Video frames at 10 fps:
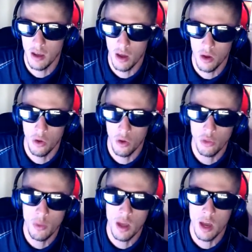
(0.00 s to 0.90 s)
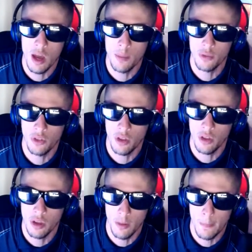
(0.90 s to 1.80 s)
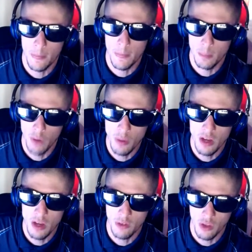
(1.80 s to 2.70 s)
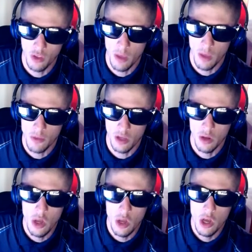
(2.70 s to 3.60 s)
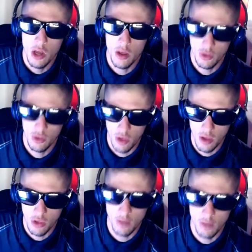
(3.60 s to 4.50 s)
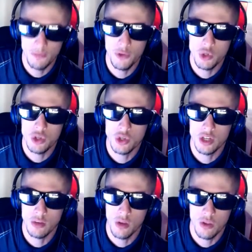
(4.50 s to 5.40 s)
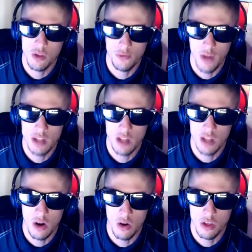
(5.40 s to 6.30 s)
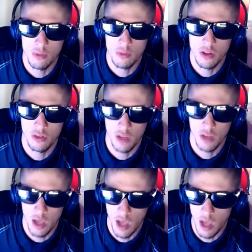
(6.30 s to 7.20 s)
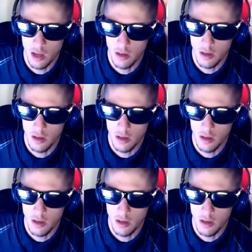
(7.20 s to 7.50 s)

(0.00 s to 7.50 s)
all the way up to the moment of conception, say some future generation finds that argument and